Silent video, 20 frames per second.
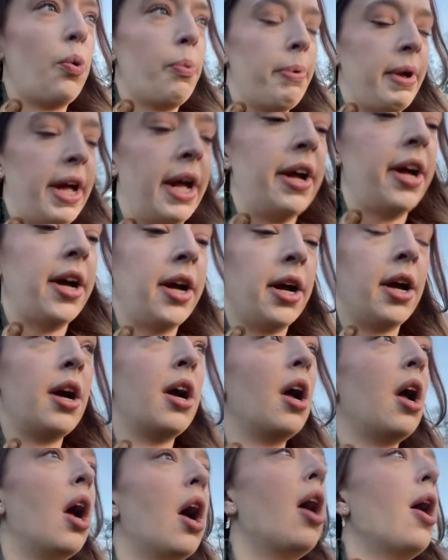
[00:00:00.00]
bit,
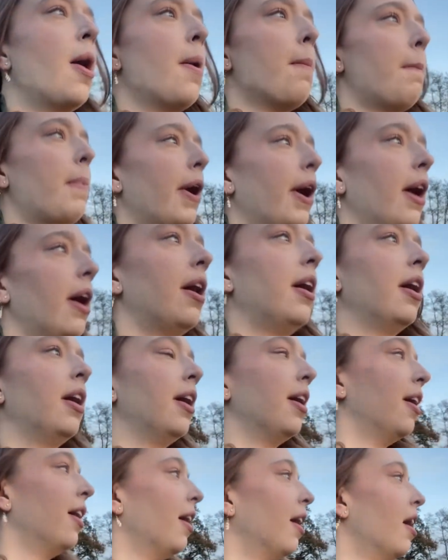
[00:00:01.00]
but
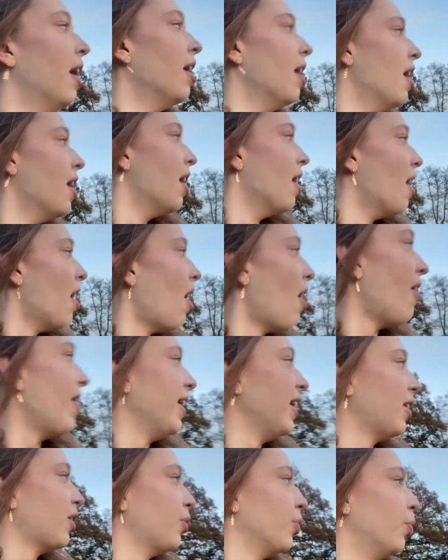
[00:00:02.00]
I
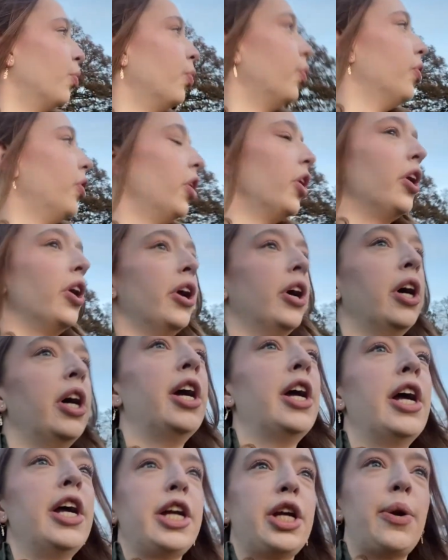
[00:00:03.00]
thought
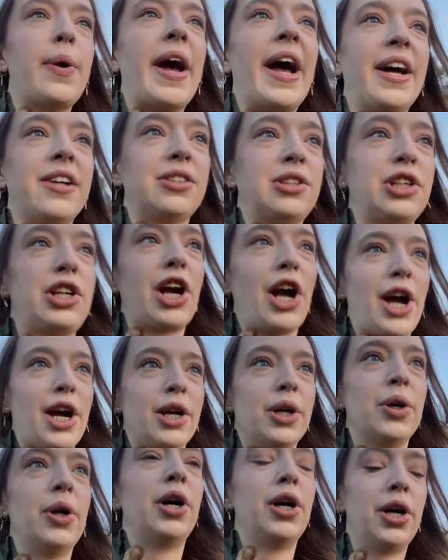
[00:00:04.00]
you had to
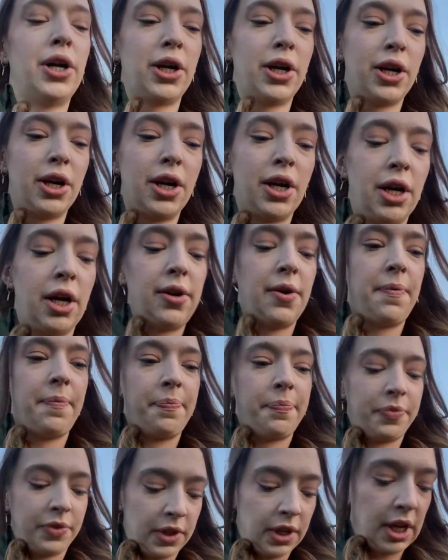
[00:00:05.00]
go
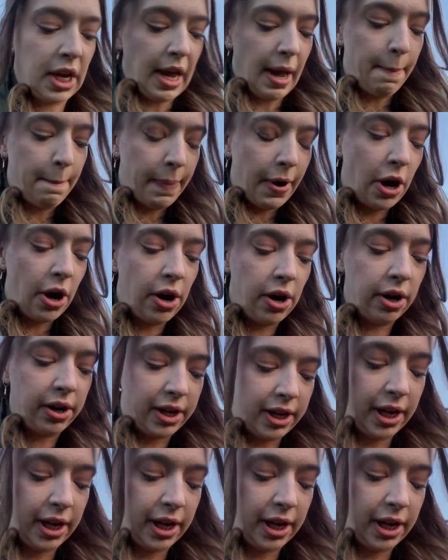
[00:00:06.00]
and park